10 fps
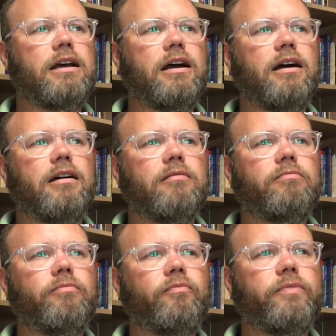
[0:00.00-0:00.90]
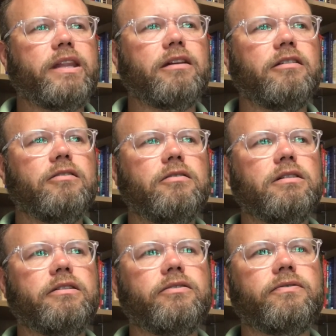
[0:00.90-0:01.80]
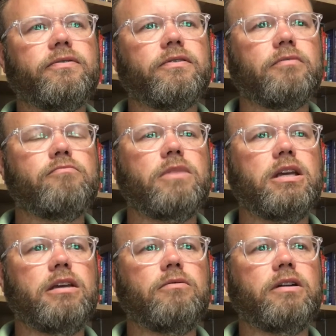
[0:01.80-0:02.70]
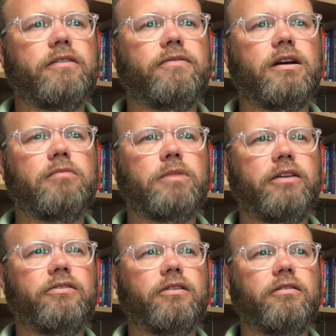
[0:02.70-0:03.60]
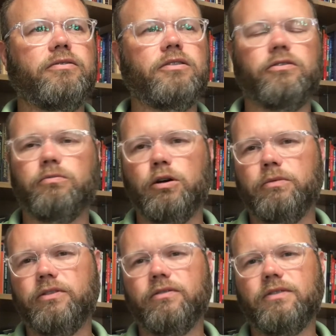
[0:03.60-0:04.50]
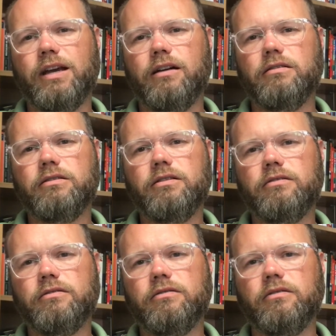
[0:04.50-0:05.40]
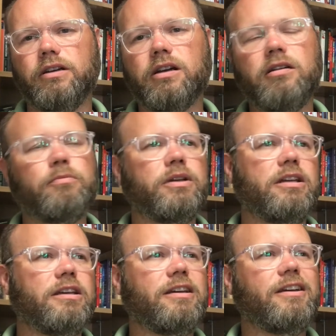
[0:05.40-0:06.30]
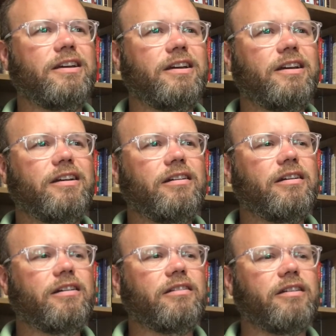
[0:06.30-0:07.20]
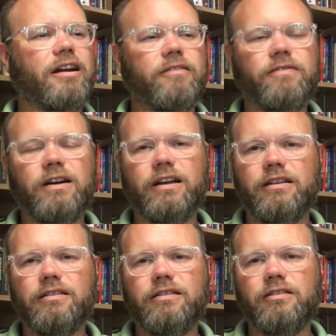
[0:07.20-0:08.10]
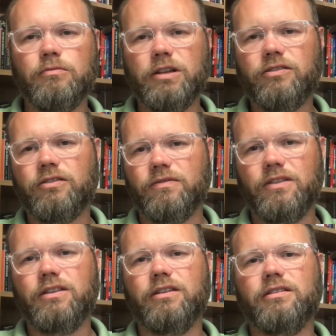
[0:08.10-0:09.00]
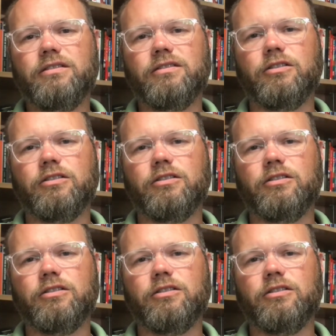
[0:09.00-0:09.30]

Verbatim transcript: Um, and I know, at least for me, when I find myself in those moments of doubt, the company that I find in the midst of the the